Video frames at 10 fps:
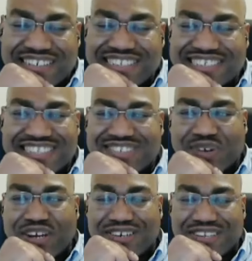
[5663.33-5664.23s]
Just because it's
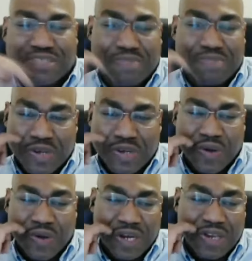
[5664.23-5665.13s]
weird doesn't mean you're
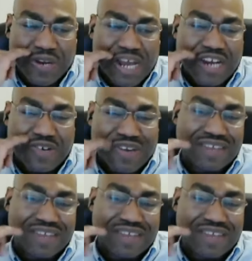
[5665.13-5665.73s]
you're done. You're not creative